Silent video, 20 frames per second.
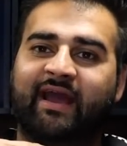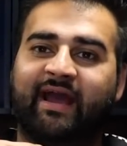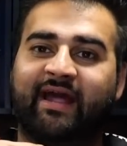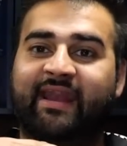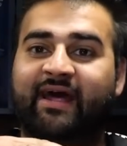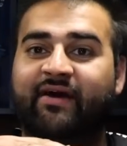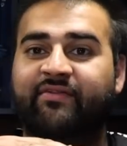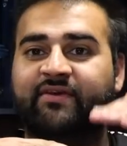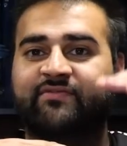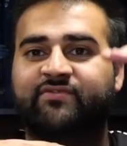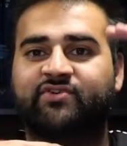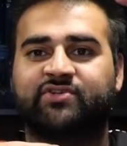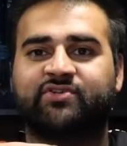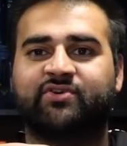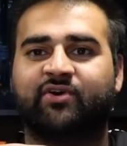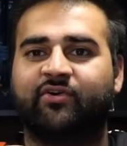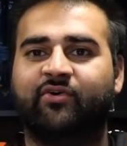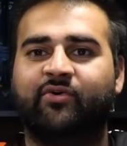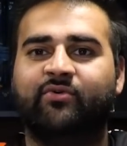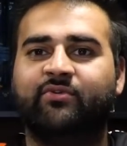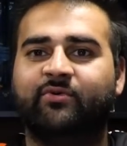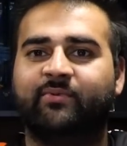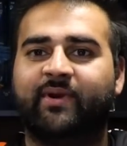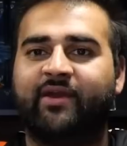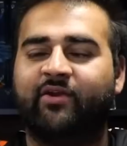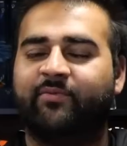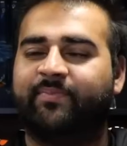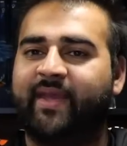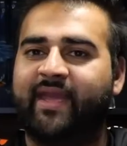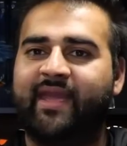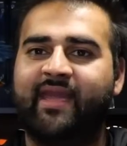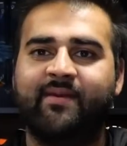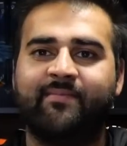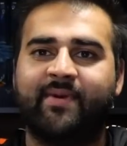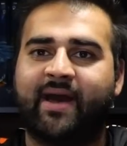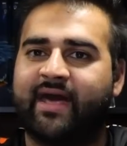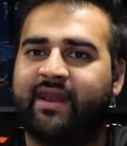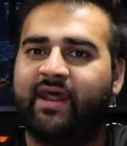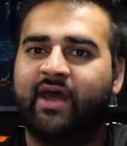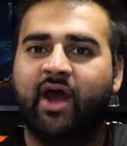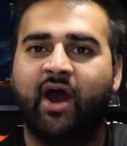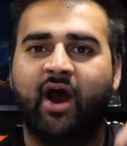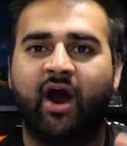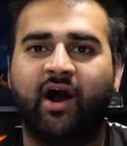And now they've just gone all the way up here, man.